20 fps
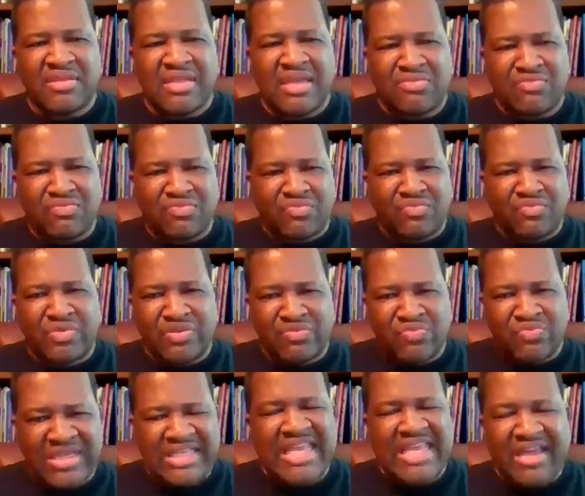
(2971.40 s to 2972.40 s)
that
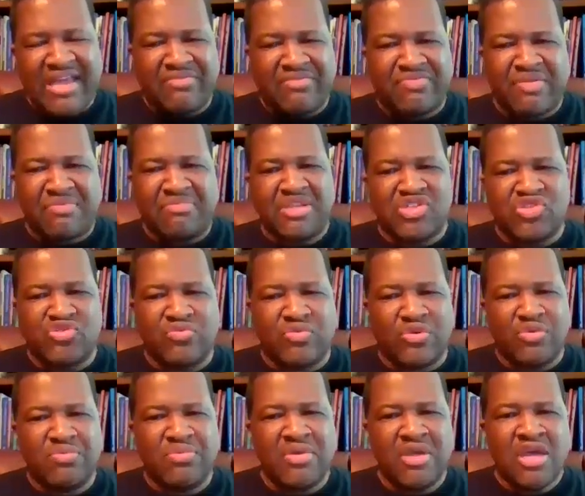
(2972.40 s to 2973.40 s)
we get from this
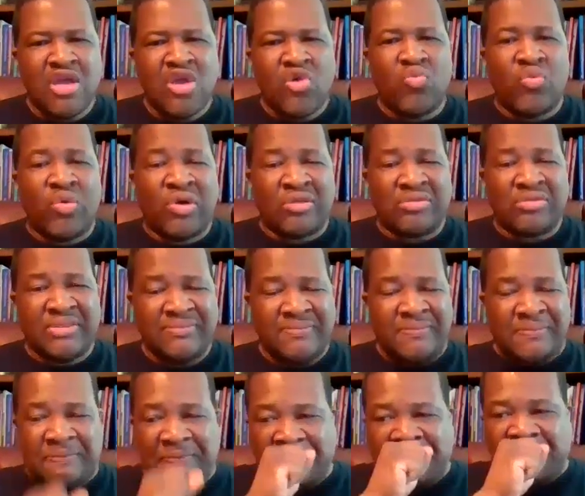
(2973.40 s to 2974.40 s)
group, we'll
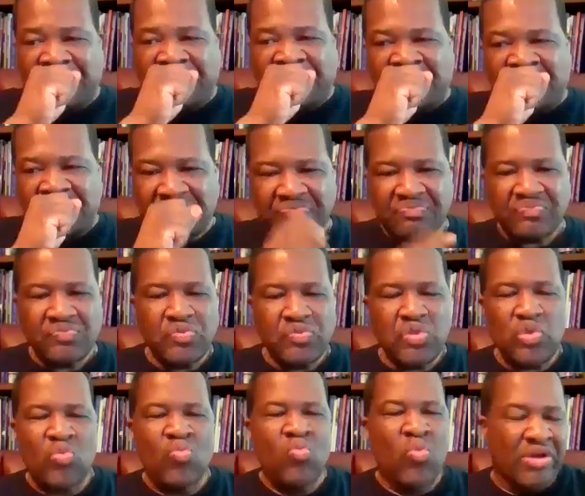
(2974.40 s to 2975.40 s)

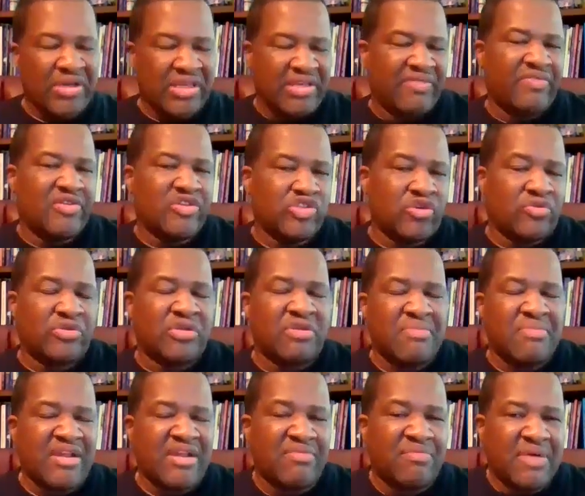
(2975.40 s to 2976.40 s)
we'll give a certain
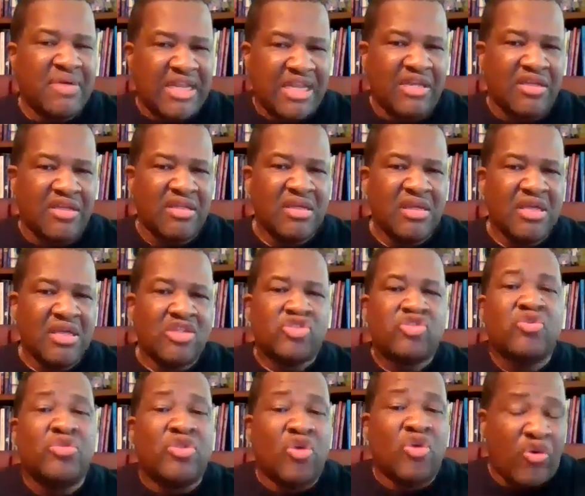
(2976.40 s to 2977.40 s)
amount of money
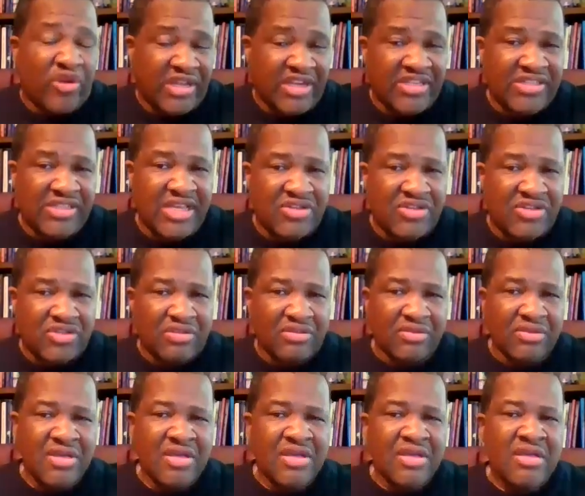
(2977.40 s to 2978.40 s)
to the
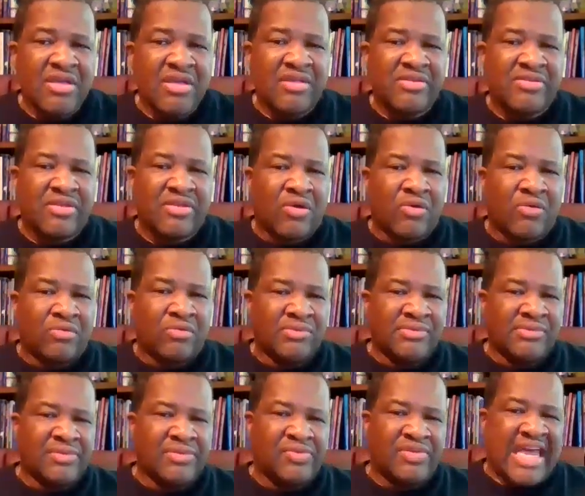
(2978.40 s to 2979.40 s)
organization. So
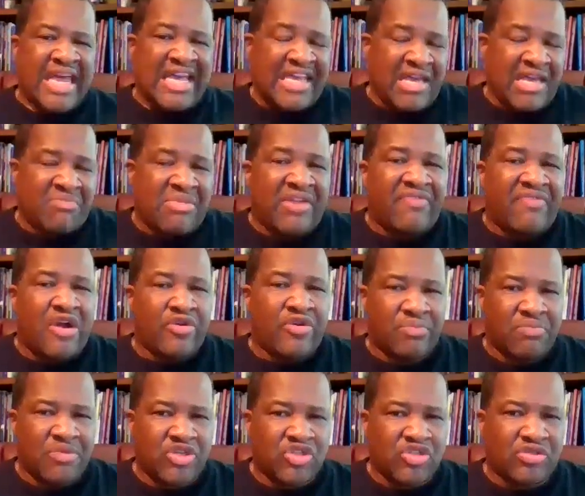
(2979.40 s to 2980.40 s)
that came out of our
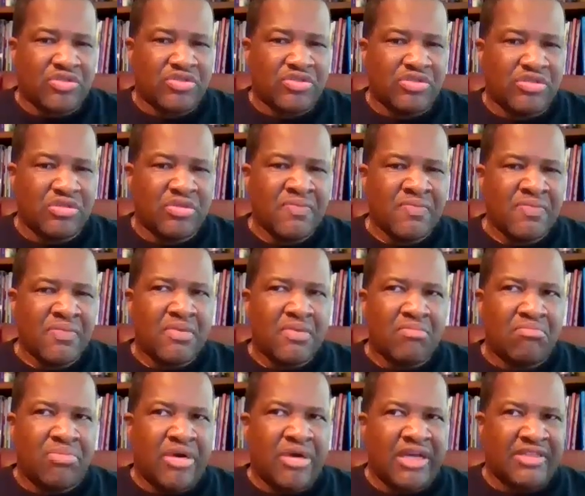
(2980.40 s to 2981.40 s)
commissions,
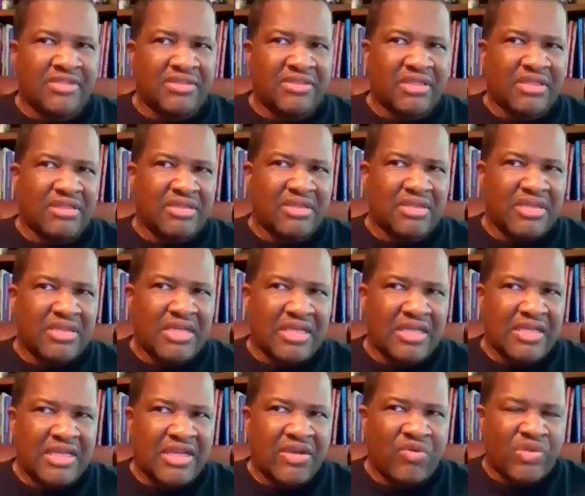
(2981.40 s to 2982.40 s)
but
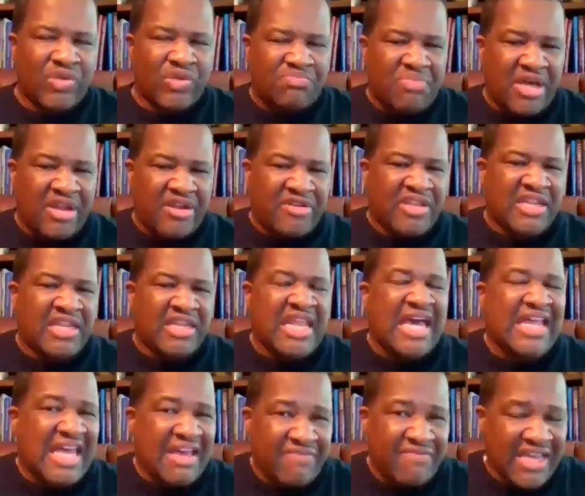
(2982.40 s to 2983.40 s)
it was better than
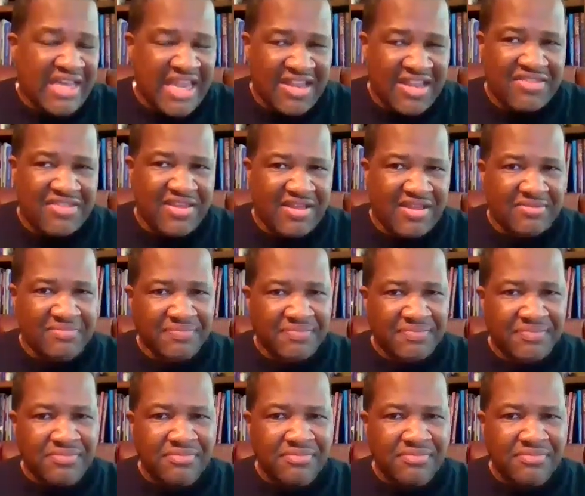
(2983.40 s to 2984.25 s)
not having anything